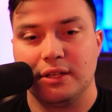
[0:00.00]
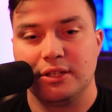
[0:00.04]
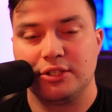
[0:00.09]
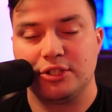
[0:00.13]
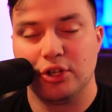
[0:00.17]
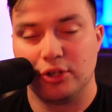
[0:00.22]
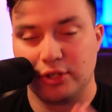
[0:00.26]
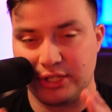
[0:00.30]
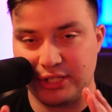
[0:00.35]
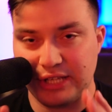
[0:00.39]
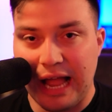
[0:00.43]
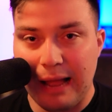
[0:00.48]

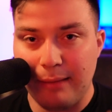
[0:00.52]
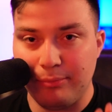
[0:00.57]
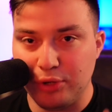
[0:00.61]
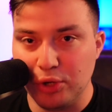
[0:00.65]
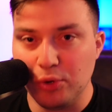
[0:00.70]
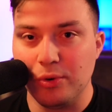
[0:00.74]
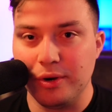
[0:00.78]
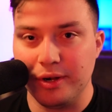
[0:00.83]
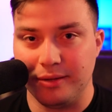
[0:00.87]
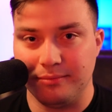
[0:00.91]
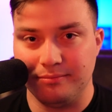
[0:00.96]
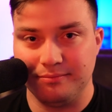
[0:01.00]
So stop
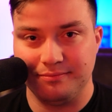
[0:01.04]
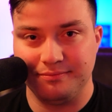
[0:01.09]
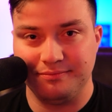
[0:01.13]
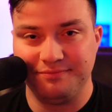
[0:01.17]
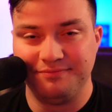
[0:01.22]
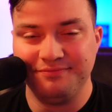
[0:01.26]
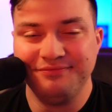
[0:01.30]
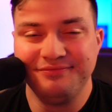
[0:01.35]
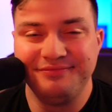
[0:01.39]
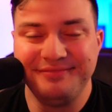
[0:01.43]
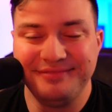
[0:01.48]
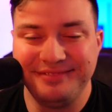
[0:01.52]
doing
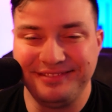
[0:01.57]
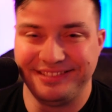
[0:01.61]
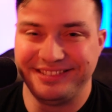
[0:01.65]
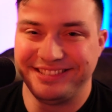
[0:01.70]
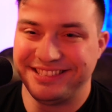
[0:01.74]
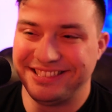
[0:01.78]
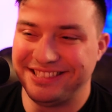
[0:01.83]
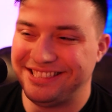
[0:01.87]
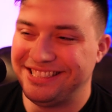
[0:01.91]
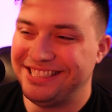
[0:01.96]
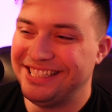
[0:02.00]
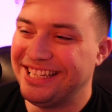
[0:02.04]
them.
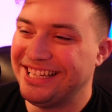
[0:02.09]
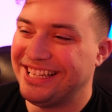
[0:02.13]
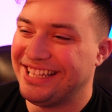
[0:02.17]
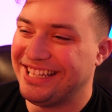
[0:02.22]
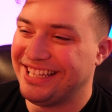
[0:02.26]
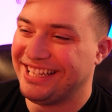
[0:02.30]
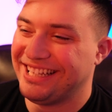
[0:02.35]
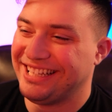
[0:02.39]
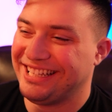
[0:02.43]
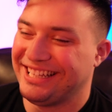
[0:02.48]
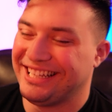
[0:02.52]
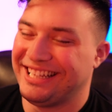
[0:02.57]

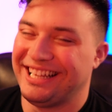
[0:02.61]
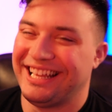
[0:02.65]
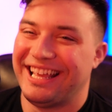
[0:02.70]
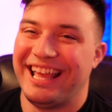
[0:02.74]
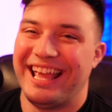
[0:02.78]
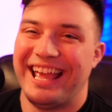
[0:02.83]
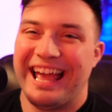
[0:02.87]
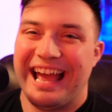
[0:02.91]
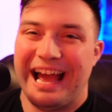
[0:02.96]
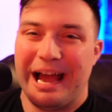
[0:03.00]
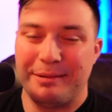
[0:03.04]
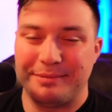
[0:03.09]

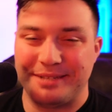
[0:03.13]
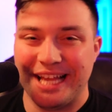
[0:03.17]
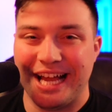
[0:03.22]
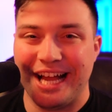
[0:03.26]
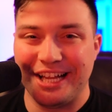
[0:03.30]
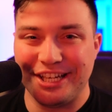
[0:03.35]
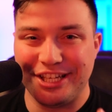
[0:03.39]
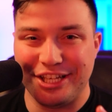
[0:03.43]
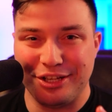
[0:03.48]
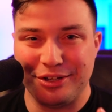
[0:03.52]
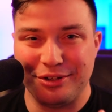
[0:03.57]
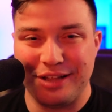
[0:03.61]
I'm
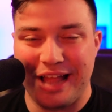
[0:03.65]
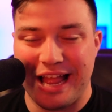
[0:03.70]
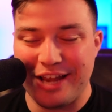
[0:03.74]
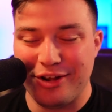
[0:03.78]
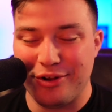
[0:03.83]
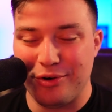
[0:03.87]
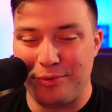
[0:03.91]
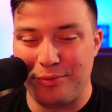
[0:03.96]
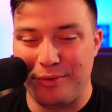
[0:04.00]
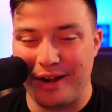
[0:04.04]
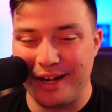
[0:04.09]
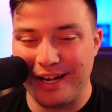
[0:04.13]
telling you, I
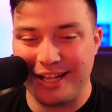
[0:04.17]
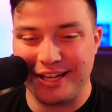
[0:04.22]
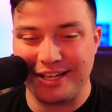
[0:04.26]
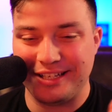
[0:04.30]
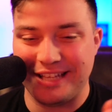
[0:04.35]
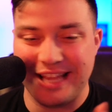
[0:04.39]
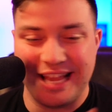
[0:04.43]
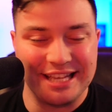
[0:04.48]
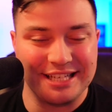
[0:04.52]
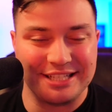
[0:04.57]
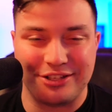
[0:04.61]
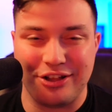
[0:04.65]
don't want a
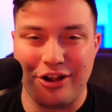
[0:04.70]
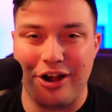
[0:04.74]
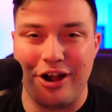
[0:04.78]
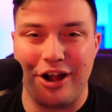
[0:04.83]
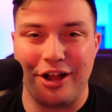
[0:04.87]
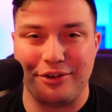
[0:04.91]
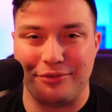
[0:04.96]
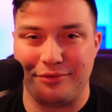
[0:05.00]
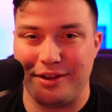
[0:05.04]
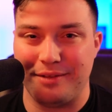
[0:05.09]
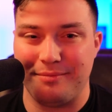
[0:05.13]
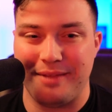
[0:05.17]
Days
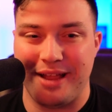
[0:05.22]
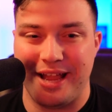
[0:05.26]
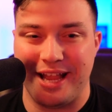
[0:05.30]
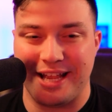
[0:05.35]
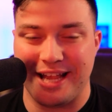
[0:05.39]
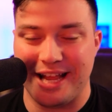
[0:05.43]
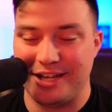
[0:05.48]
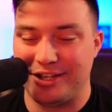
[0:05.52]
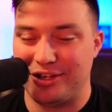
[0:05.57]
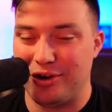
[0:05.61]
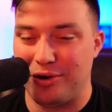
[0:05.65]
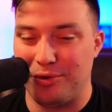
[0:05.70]
Gone remake.
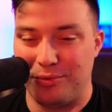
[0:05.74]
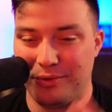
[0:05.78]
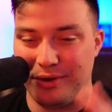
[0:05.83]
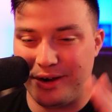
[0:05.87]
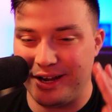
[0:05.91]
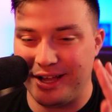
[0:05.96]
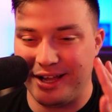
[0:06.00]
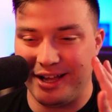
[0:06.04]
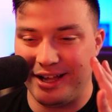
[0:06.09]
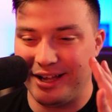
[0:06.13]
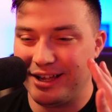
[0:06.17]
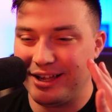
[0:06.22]
I don't
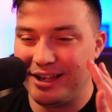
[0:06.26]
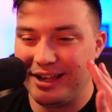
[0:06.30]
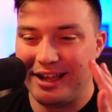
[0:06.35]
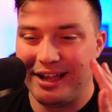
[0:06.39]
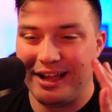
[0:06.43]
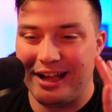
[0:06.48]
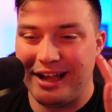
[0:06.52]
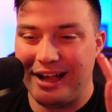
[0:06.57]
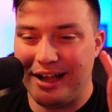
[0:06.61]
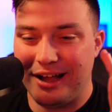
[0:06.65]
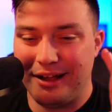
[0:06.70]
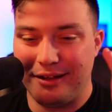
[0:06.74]
want
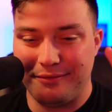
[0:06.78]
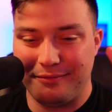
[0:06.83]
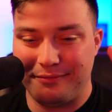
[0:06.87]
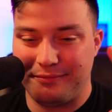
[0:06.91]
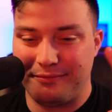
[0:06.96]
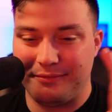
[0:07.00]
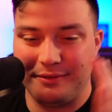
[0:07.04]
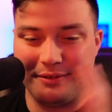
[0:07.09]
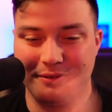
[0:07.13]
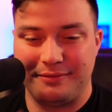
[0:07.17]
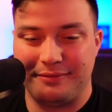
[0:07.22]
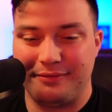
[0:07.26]
a
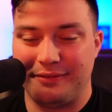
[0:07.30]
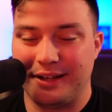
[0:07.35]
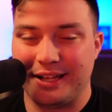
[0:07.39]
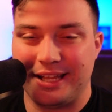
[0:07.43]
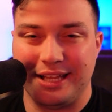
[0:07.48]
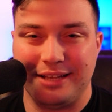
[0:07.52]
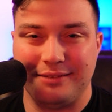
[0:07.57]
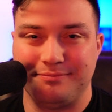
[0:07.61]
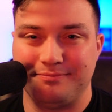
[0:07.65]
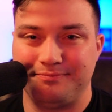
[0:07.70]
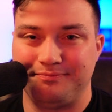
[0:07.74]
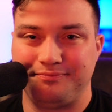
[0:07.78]

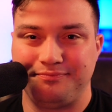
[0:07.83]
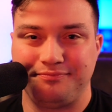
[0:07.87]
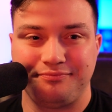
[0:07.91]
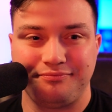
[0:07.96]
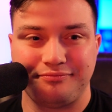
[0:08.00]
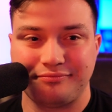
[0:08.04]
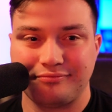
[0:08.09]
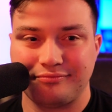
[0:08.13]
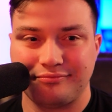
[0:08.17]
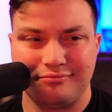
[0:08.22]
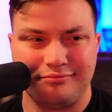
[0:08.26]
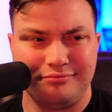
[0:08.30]
fucking
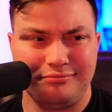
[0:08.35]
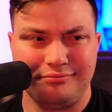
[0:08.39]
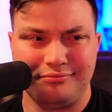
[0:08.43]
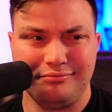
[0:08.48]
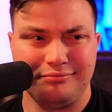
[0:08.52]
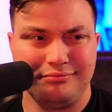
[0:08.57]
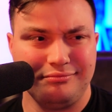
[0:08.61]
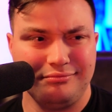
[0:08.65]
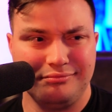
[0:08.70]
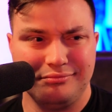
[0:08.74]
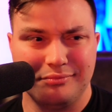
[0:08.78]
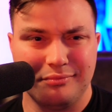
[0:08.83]

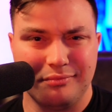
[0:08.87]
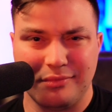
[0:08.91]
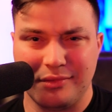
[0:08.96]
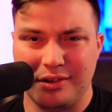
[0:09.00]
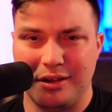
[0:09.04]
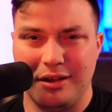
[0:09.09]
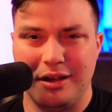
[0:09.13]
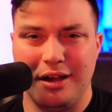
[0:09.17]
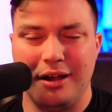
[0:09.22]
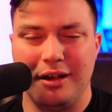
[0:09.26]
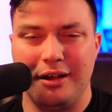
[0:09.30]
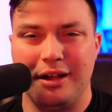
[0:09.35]

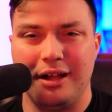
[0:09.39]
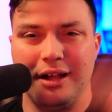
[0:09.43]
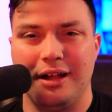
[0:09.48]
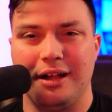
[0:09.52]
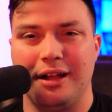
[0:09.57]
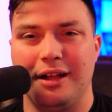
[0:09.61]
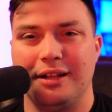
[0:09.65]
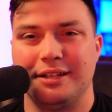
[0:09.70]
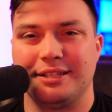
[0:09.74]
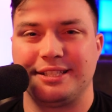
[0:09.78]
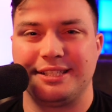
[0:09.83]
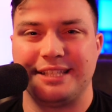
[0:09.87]

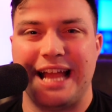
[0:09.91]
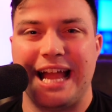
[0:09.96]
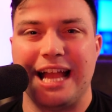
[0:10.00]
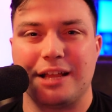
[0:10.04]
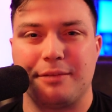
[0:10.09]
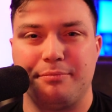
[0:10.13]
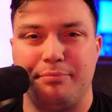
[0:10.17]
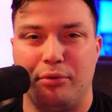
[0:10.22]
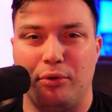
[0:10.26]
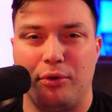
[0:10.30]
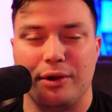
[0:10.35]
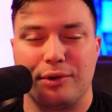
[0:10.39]

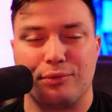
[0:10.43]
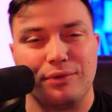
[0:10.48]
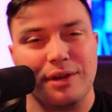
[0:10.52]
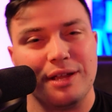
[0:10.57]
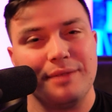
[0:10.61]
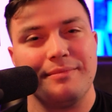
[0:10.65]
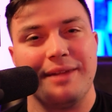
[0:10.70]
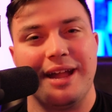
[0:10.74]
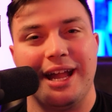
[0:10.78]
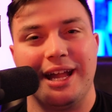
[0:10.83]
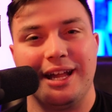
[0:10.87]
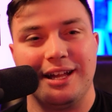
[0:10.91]
Sackboy
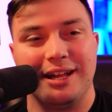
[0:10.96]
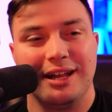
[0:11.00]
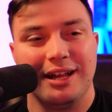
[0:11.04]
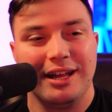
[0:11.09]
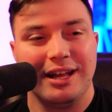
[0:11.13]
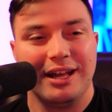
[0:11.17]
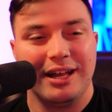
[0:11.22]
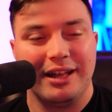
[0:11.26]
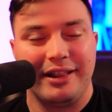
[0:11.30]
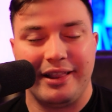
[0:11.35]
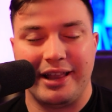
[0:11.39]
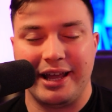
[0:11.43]
remake.
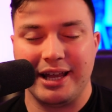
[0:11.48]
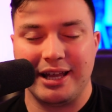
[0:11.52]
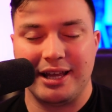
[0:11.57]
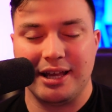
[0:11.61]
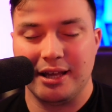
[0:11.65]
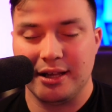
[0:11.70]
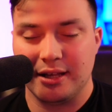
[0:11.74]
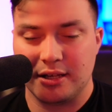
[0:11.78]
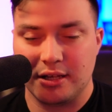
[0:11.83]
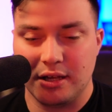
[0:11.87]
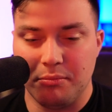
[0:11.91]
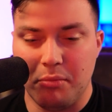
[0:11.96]
Like,
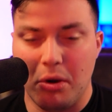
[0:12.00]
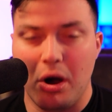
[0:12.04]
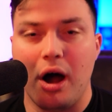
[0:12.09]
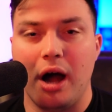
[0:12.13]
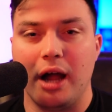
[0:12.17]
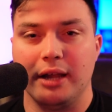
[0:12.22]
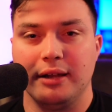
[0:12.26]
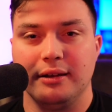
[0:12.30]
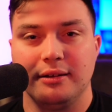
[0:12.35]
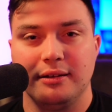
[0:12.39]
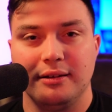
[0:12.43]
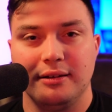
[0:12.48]
come
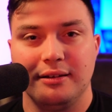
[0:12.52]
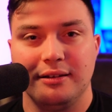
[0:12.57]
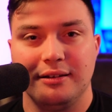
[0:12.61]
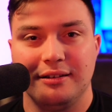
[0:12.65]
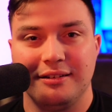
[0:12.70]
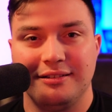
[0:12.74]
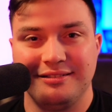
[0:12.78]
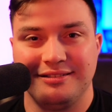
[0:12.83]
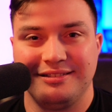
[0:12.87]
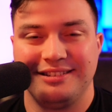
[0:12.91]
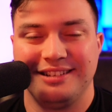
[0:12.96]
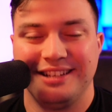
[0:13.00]
on.
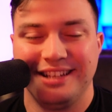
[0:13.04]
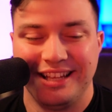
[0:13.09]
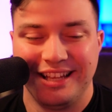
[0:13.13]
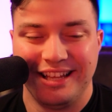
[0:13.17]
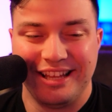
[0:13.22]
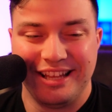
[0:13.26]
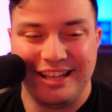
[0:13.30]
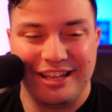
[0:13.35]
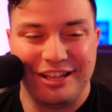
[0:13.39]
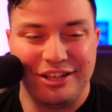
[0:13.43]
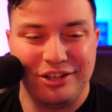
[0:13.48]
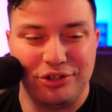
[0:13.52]

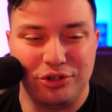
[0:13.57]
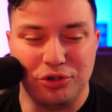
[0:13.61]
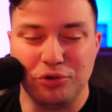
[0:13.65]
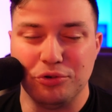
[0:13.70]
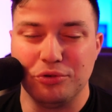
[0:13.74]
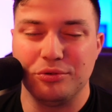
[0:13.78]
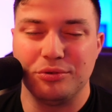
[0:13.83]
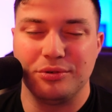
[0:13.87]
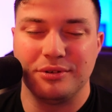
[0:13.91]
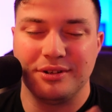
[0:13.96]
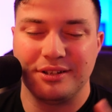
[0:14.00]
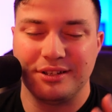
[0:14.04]

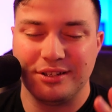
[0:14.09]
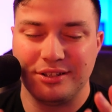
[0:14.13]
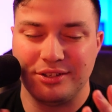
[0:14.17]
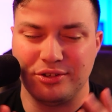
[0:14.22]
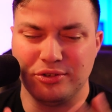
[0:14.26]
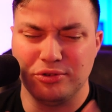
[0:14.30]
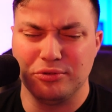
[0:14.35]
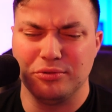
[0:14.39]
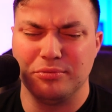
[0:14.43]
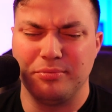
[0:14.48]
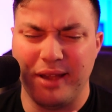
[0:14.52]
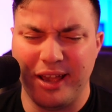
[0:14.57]
do
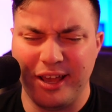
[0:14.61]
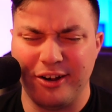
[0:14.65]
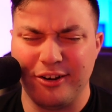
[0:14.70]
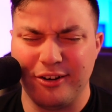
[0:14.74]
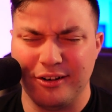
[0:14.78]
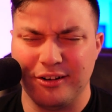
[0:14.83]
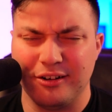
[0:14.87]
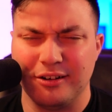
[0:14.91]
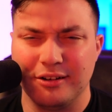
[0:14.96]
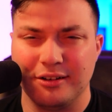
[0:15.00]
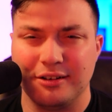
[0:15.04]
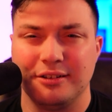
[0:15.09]

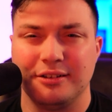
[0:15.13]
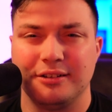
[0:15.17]
better.